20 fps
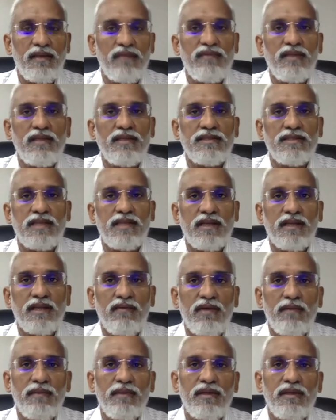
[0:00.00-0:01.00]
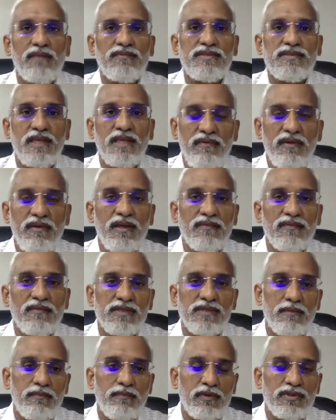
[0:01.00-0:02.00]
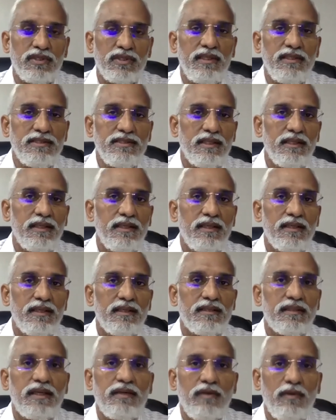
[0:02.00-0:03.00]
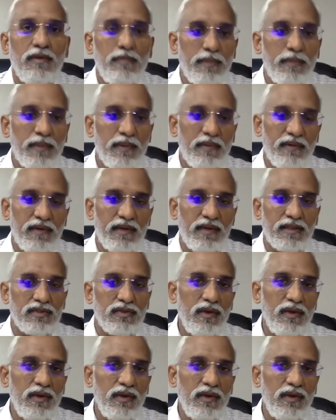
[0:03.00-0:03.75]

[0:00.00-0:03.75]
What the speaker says: if there is a requirement of saving of such proceedings, that will be provided.